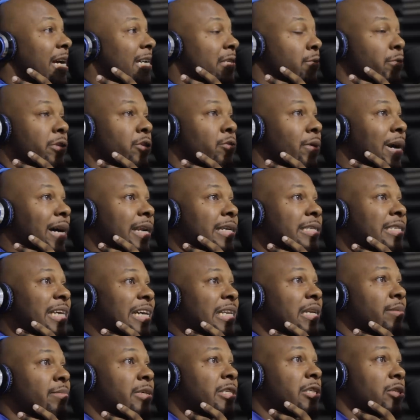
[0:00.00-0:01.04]
that's when you got to
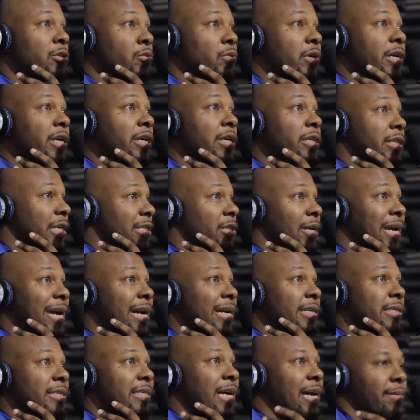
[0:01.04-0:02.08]
tell them it's too good that you
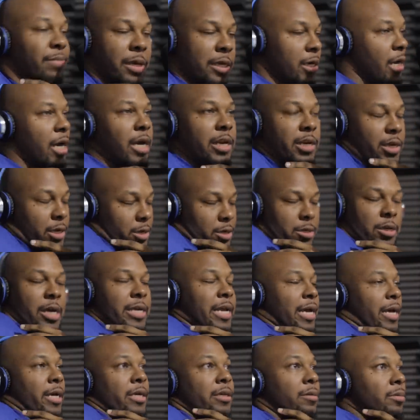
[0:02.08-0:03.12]
got to stop. Like, no, nah, no, nah, you
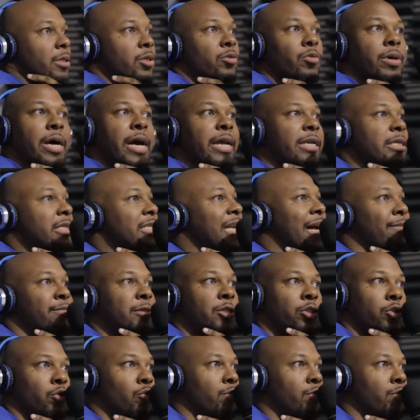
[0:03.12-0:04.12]
got you got to no, stop. It's